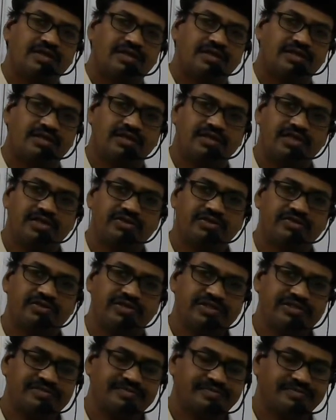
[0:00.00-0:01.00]
Hi
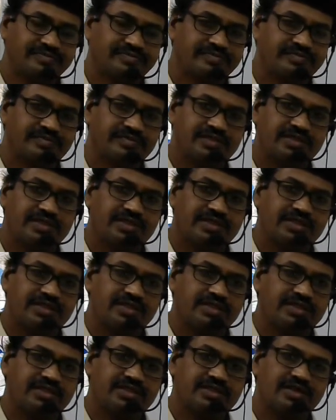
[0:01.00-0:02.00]
everyone.
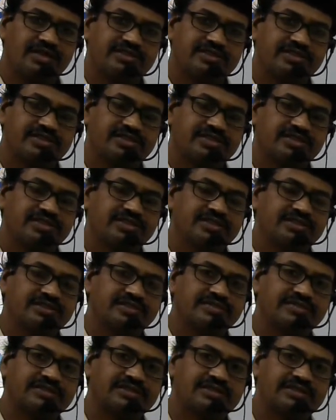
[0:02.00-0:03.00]
In last session,
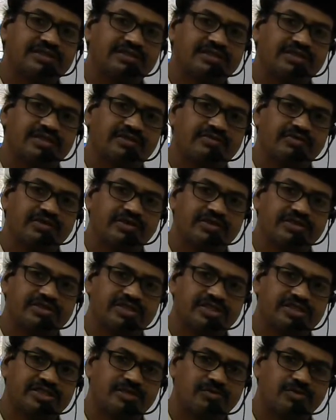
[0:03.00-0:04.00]
we have
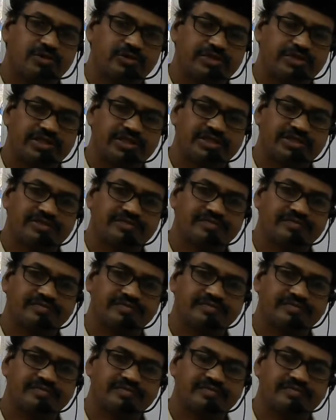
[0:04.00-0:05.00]
discussed about
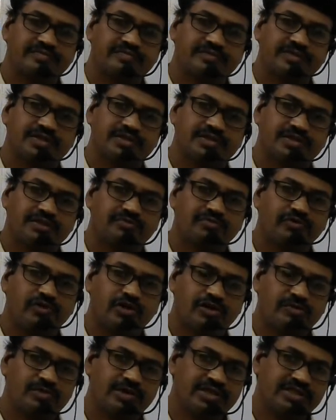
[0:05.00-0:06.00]
some
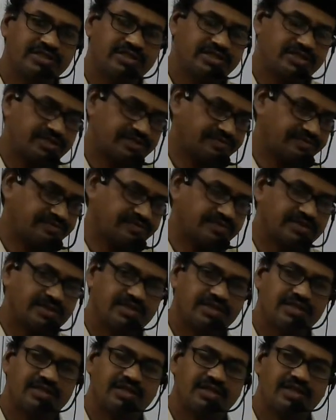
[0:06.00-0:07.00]
formulas
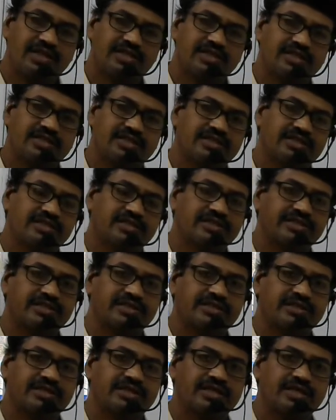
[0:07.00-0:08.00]
like
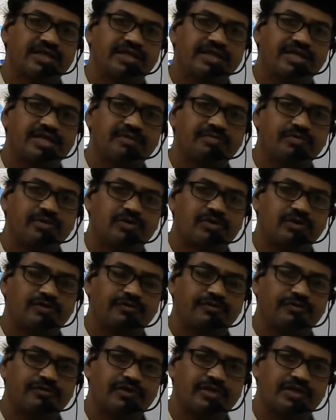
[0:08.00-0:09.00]
number of
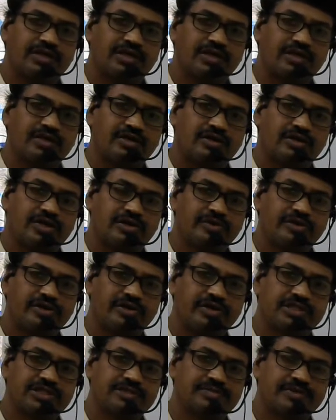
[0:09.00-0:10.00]

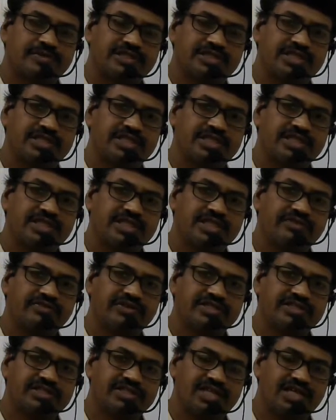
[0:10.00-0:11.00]
orbitals present in given
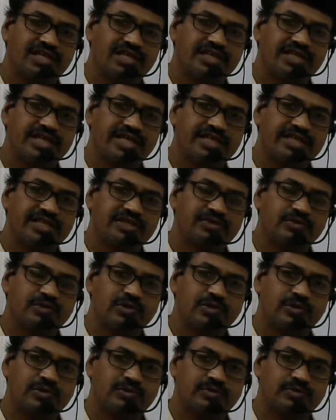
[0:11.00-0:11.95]
shell n equal to